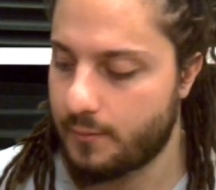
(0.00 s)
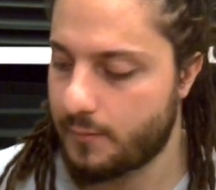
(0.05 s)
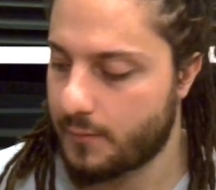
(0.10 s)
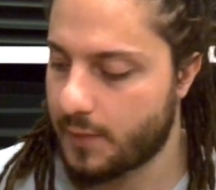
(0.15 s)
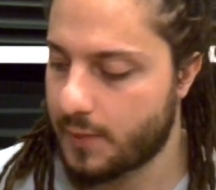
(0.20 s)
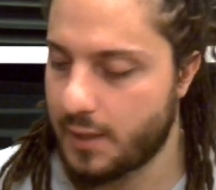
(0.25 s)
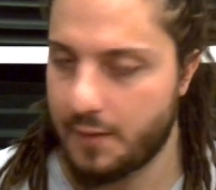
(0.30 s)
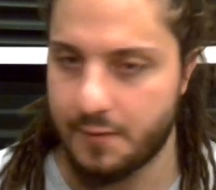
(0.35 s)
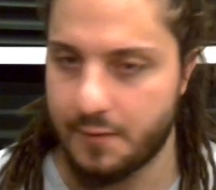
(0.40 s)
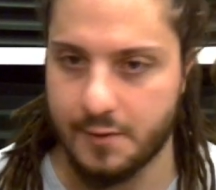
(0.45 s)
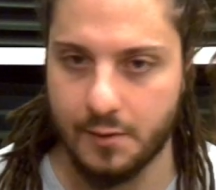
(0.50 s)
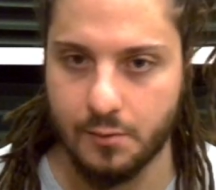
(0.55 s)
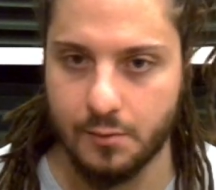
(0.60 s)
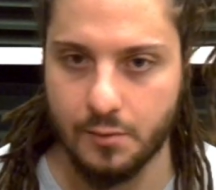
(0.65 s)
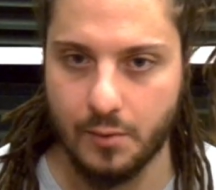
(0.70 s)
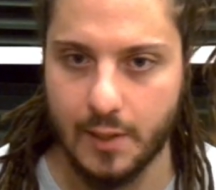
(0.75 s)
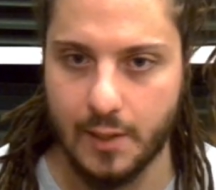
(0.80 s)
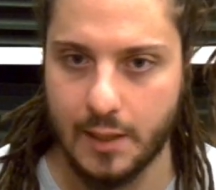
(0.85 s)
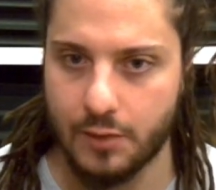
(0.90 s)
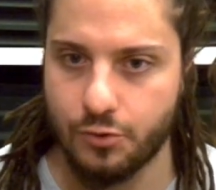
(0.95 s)
gives you
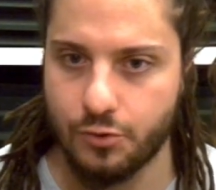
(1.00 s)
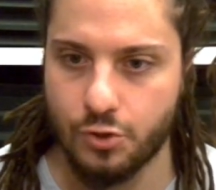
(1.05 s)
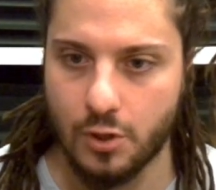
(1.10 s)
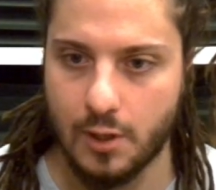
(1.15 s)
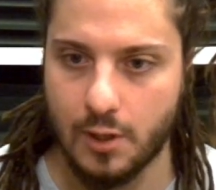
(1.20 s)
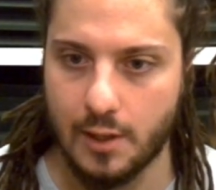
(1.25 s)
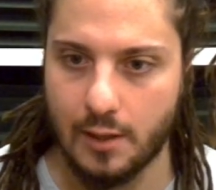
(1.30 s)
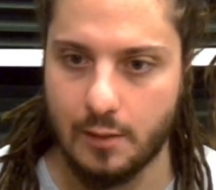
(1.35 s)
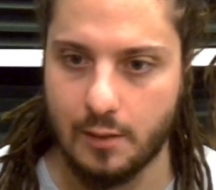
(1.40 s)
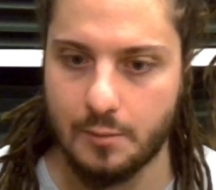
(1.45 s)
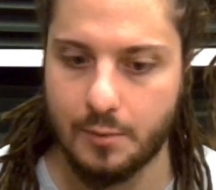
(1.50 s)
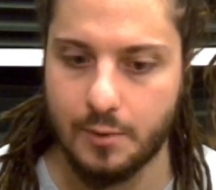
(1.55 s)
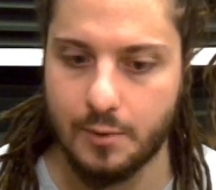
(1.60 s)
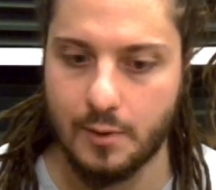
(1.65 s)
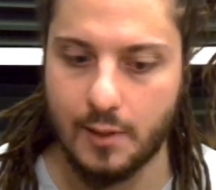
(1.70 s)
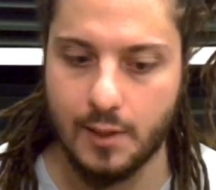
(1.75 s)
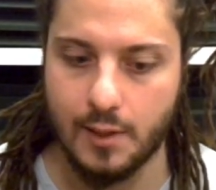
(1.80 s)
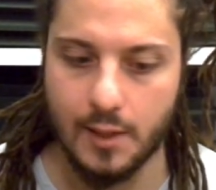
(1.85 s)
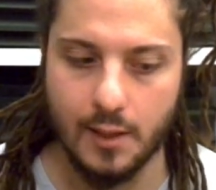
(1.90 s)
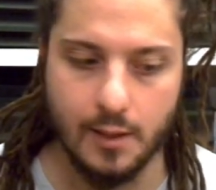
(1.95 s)
the right job,
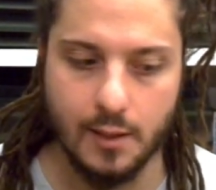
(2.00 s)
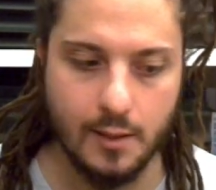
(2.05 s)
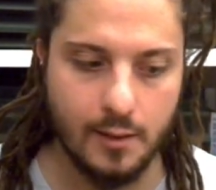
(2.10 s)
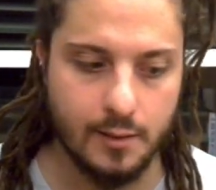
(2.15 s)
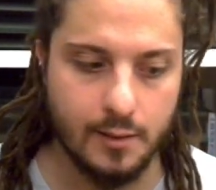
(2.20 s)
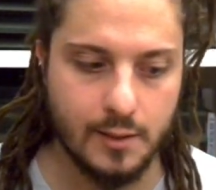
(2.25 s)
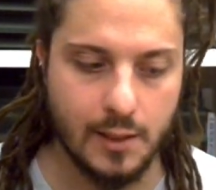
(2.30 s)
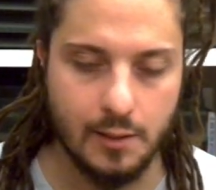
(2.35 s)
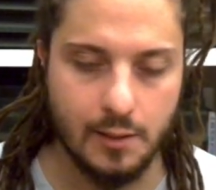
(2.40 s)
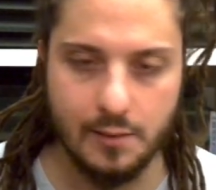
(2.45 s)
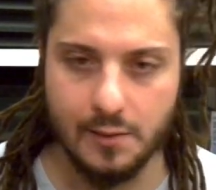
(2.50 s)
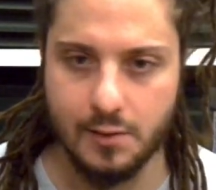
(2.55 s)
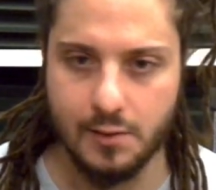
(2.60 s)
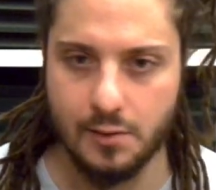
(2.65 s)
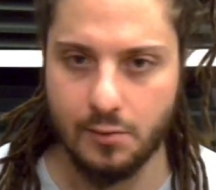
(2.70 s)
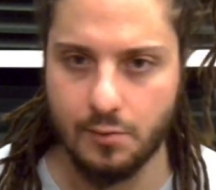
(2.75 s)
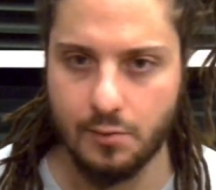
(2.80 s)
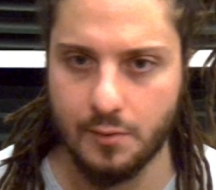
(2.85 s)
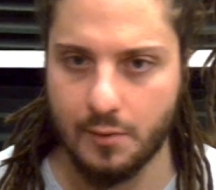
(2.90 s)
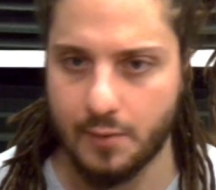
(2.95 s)
tells
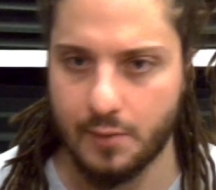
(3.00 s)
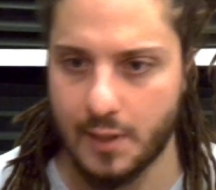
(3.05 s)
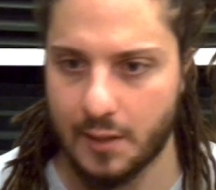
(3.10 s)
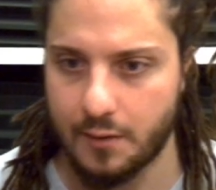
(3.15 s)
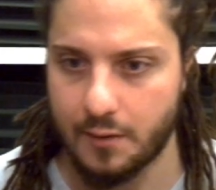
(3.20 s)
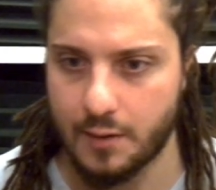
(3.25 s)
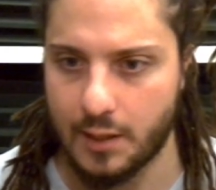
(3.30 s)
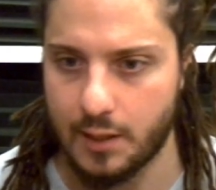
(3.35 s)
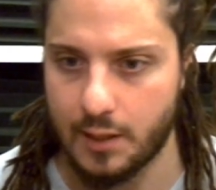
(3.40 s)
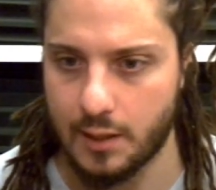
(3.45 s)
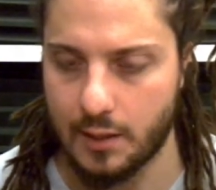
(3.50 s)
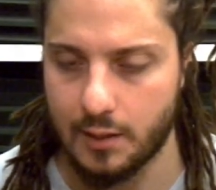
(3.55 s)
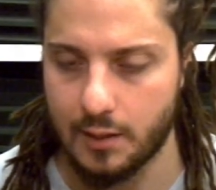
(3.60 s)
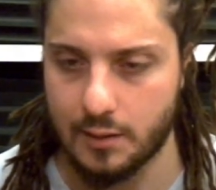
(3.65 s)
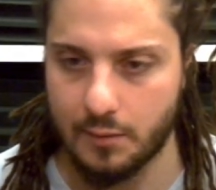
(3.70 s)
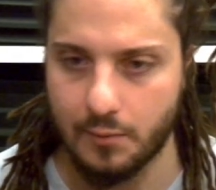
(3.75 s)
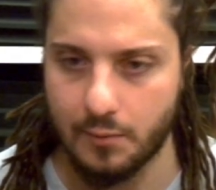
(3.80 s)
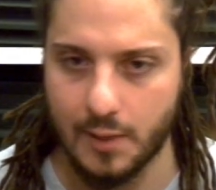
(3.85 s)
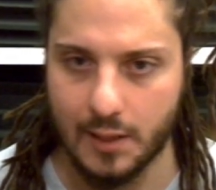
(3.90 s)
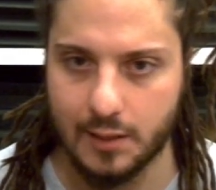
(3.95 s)
you the right thing at
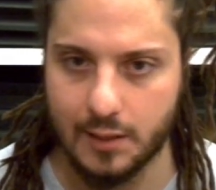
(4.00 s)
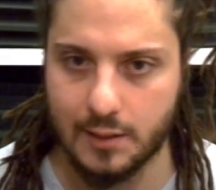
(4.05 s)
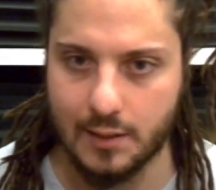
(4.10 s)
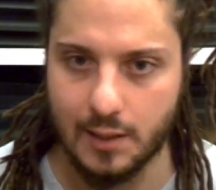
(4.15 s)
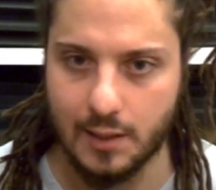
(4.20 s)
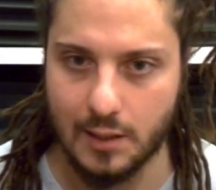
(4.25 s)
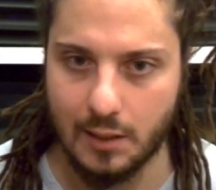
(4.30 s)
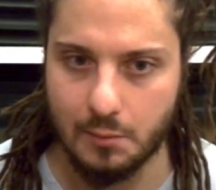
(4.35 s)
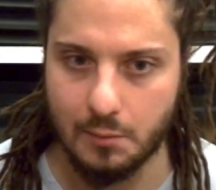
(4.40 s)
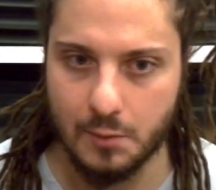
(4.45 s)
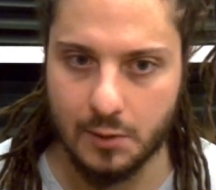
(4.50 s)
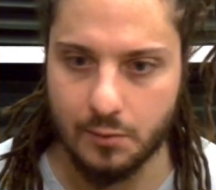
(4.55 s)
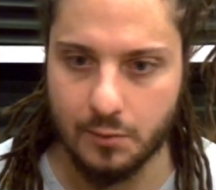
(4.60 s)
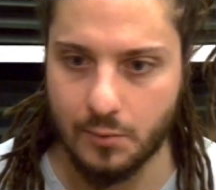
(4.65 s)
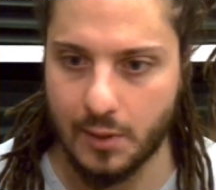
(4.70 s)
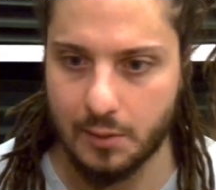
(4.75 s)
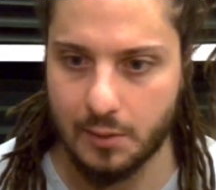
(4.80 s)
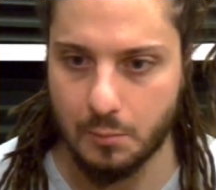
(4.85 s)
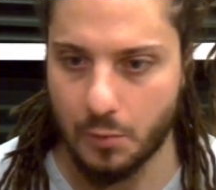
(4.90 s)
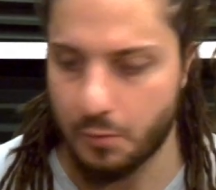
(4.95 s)
the right time, at the
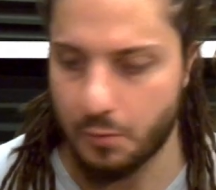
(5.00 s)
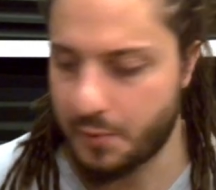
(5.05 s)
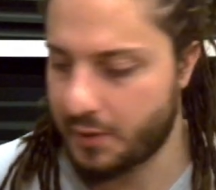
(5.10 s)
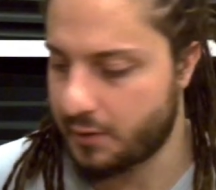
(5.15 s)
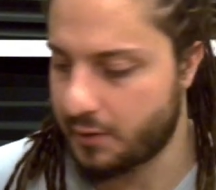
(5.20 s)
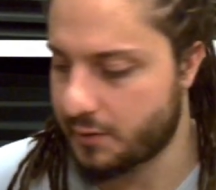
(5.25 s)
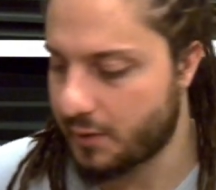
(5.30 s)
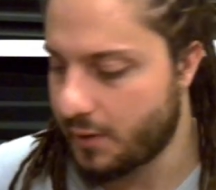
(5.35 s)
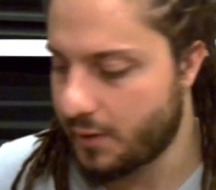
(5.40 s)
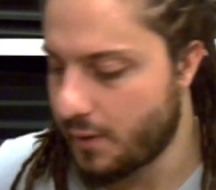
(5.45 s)
right moment,